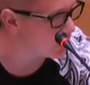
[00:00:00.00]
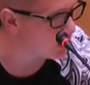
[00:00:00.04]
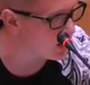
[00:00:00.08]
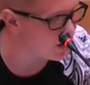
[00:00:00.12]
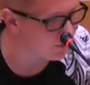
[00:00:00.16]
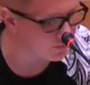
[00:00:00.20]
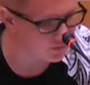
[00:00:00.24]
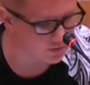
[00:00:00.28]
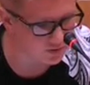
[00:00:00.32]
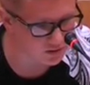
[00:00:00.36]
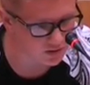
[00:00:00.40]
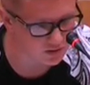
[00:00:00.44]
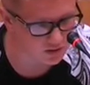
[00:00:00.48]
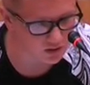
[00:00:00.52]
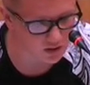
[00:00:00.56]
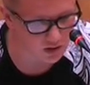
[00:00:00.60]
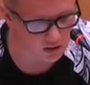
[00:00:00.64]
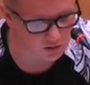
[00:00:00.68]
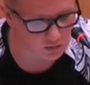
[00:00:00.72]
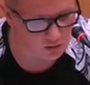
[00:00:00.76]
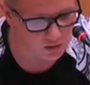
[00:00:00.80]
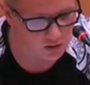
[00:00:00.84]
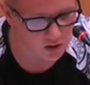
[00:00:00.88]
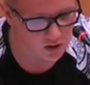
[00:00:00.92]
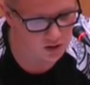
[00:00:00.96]
than others,
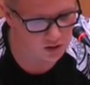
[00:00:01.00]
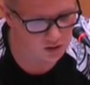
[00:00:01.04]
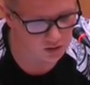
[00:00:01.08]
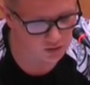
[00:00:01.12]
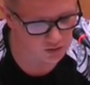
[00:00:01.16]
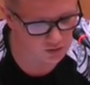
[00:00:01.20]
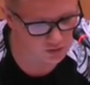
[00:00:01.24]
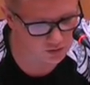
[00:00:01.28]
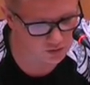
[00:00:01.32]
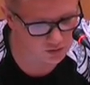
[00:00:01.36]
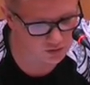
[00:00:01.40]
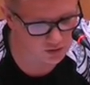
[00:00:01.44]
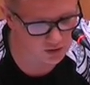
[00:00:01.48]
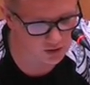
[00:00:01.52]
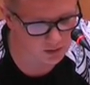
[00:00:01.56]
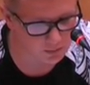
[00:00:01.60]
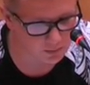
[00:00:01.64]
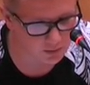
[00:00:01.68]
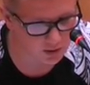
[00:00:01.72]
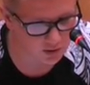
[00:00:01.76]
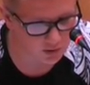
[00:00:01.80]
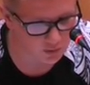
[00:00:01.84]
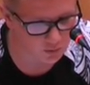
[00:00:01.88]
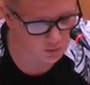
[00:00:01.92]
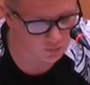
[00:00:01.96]
so
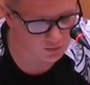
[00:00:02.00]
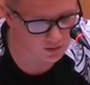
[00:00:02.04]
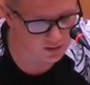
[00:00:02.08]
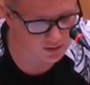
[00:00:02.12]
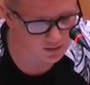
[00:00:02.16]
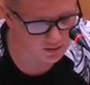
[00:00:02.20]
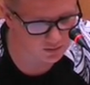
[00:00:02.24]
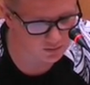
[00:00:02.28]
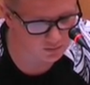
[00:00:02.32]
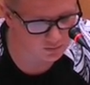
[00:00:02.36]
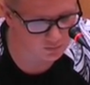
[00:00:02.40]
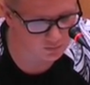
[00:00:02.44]
somebody calling